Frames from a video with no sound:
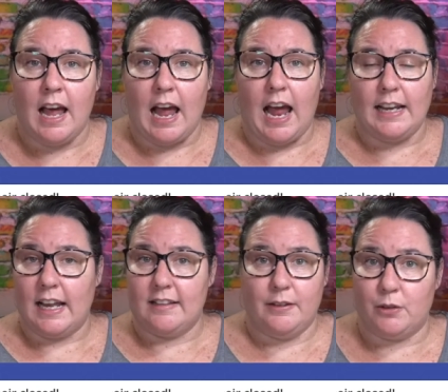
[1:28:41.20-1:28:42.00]
And
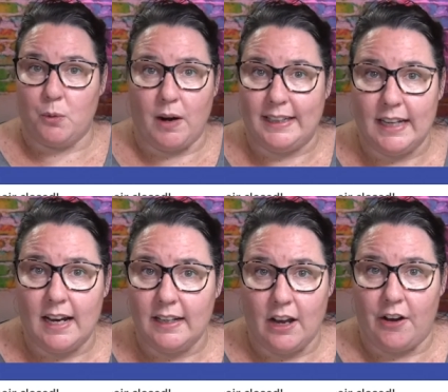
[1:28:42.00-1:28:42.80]
as he was quite
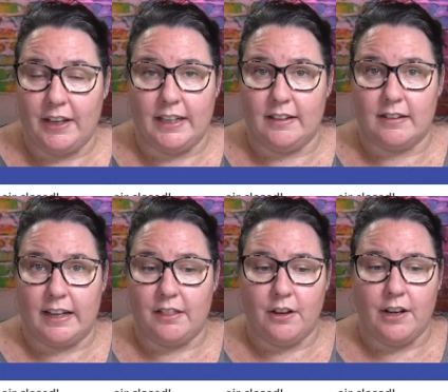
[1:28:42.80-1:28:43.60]
young, only in his
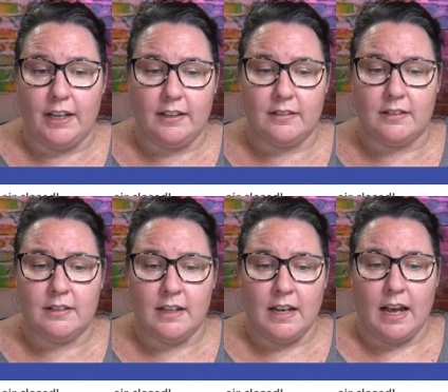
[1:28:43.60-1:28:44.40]
late 30s,
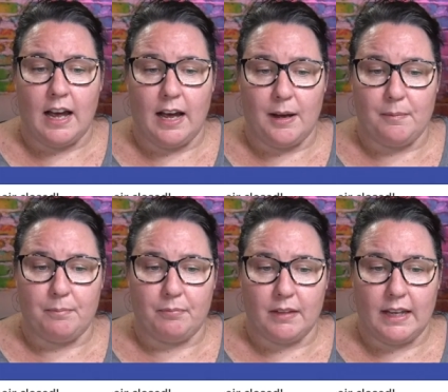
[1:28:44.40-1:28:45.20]

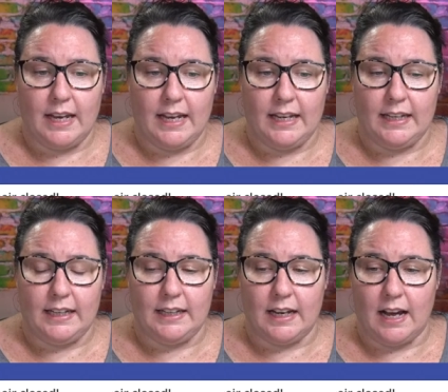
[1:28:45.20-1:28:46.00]
um,
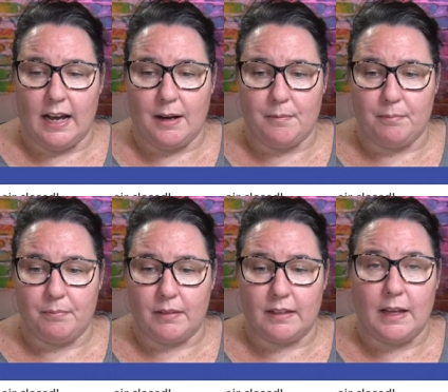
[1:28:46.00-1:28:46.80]
he um,
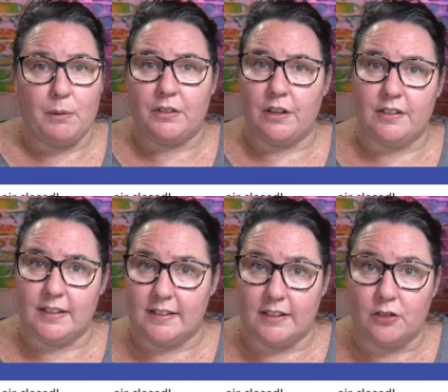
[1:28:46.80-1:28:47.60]
there was no
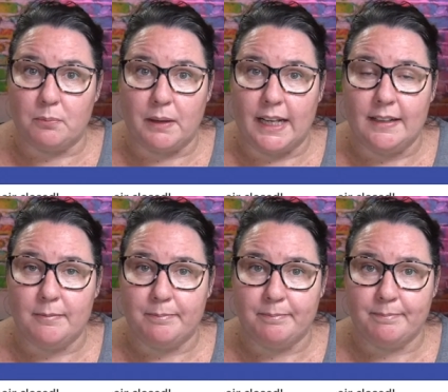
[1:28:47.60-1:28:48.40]
succession plan
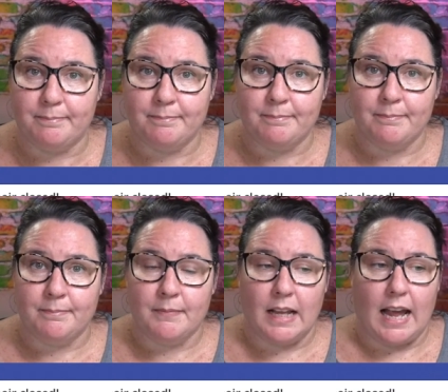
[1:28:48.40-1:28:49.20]

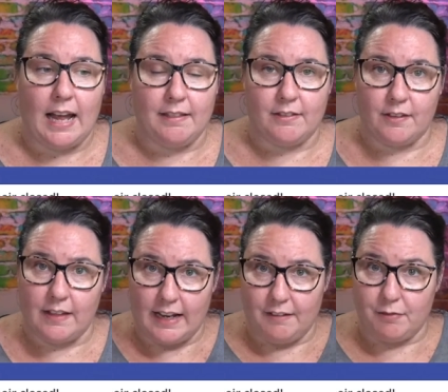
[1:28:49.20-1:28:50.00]
and so
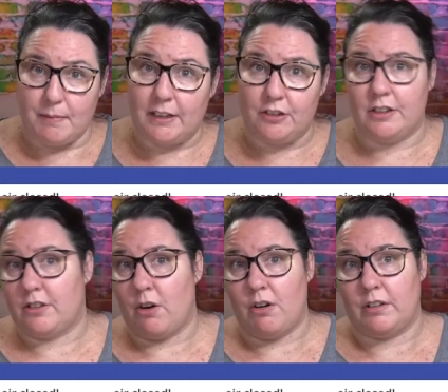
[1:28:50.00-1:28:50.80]
that information is
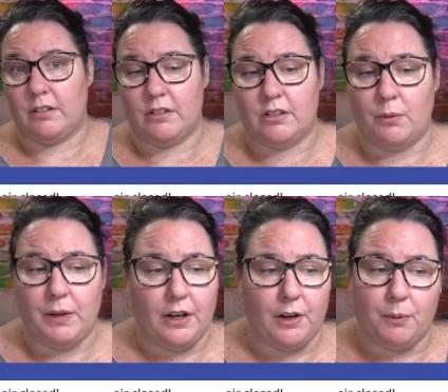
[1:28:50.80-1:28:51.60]
gone. So we
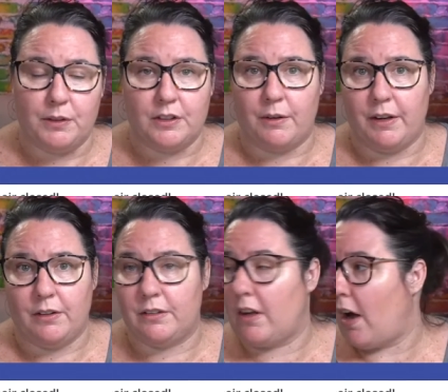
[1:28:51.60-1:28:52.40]
don't know what's going
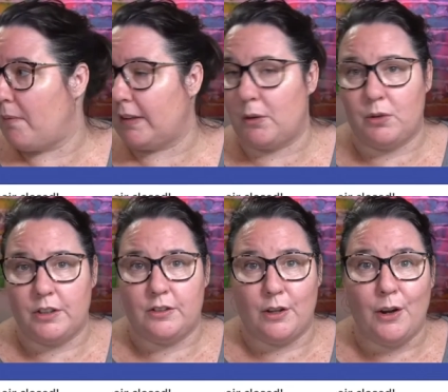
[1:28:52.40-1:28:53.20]
on. I'm a little
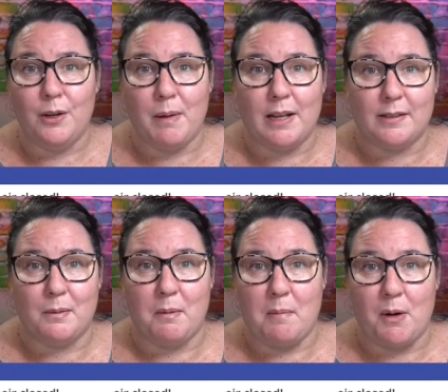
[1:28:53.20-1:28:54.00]
concerned about some
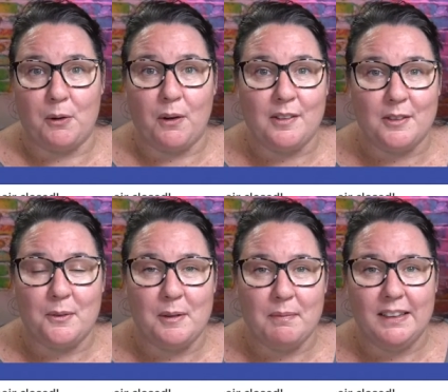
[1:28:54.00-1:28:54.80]
of my motorized
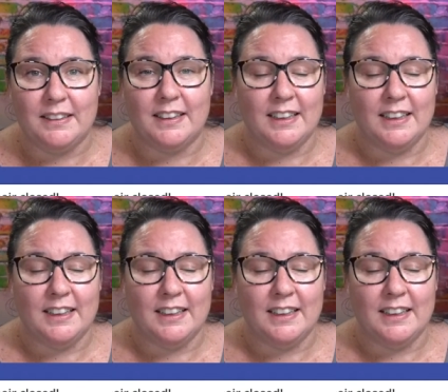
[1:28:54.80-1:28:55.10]
equipment.